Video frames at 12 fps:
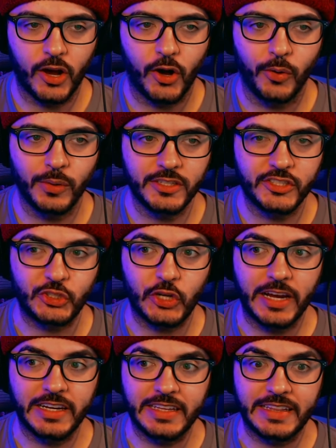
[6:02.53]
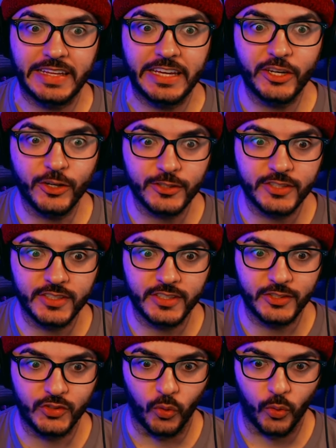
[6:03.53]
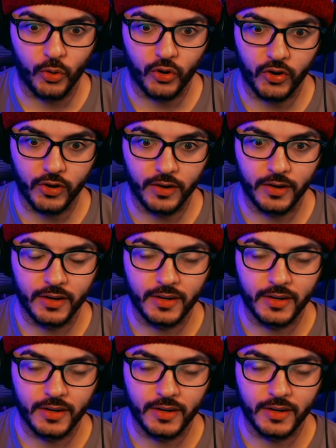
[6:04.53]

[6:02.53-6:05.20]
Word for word: Oh, it's trying to lead her to the door.